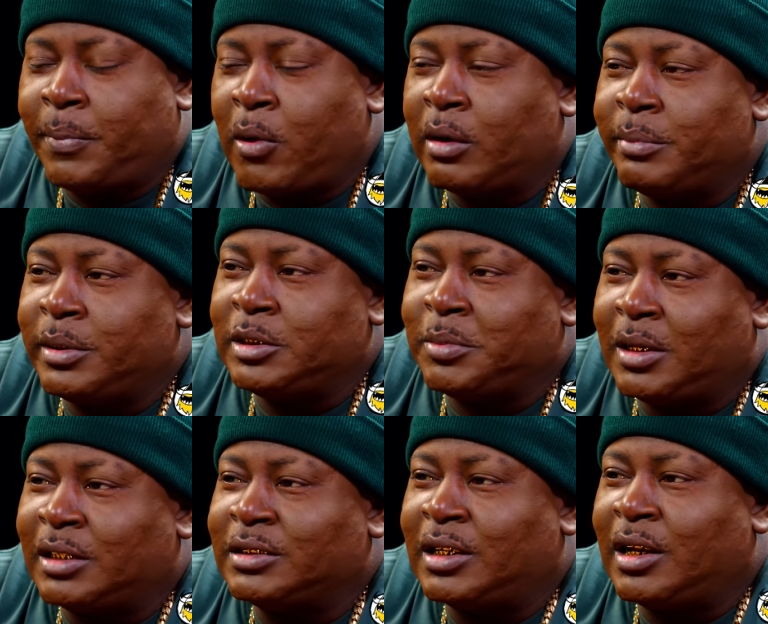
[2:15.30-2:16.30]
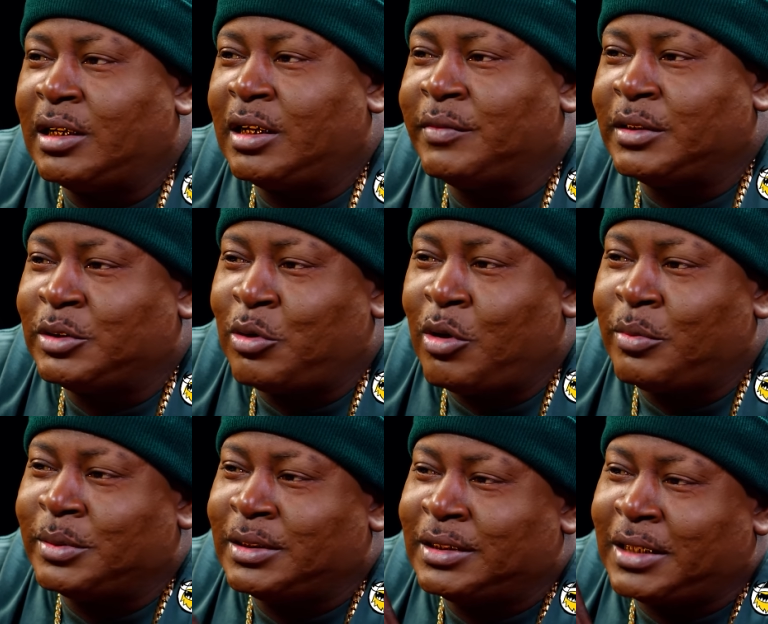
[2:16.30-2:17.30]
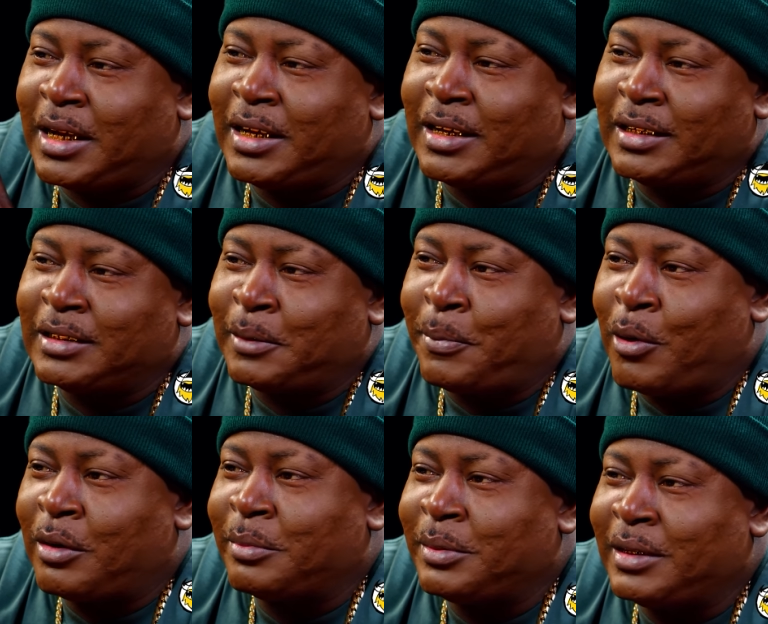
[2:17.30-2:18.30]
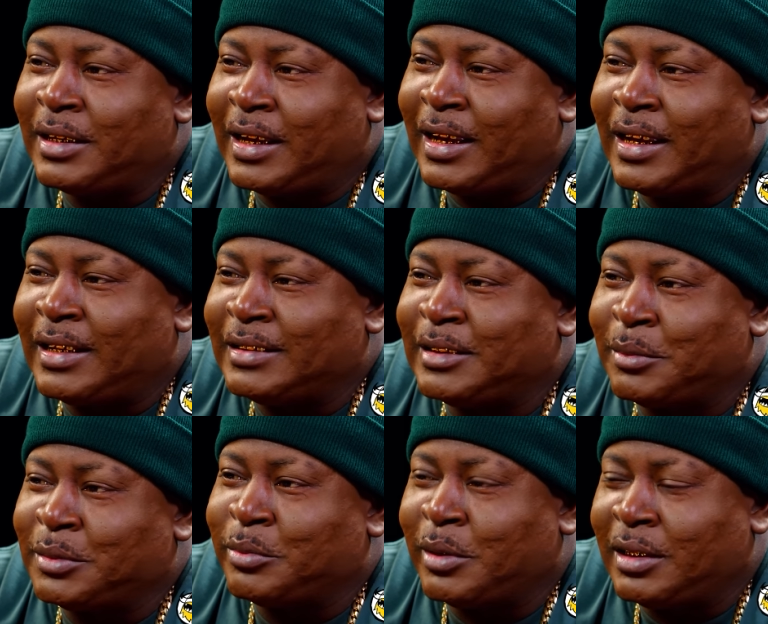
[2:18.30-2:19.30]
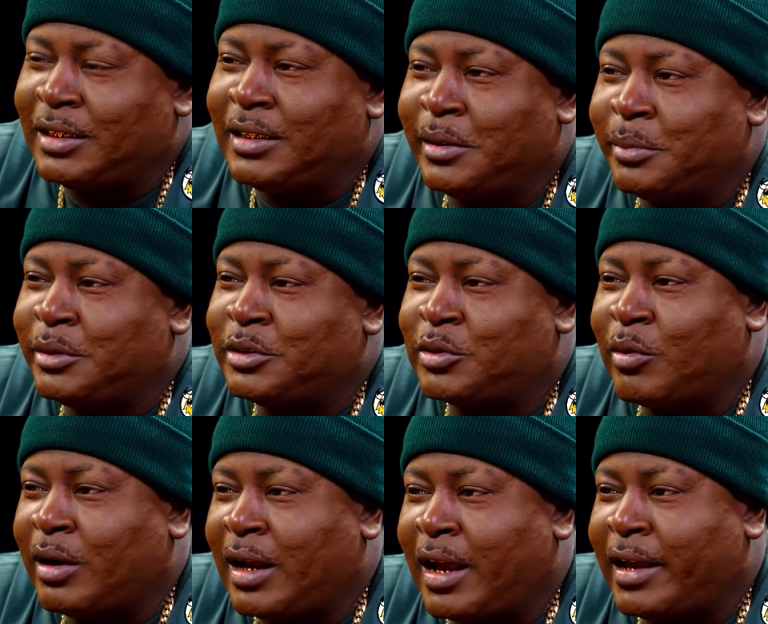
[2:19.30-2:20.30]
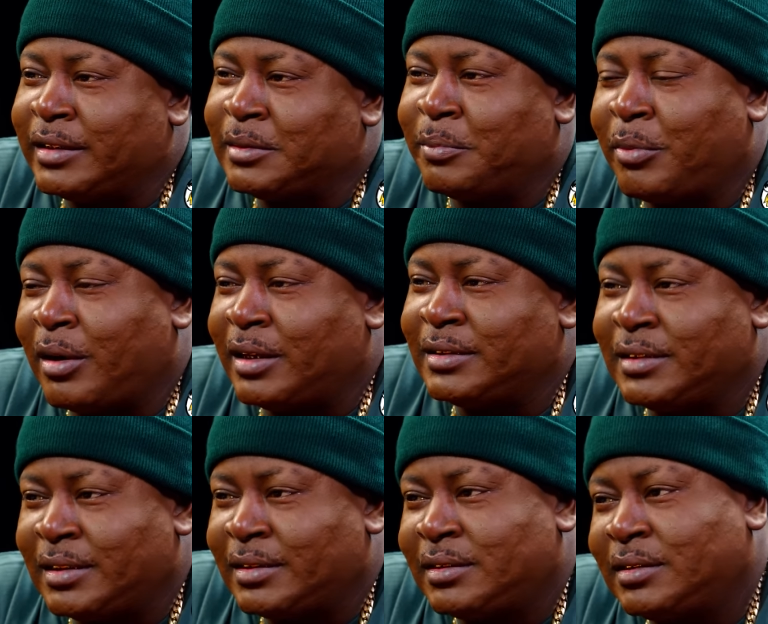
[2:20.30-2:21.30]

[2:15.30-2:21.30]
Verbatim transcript: the poker beans because the color of the door was the same color as the poker bean cans. It was really the Liberty Square housing project.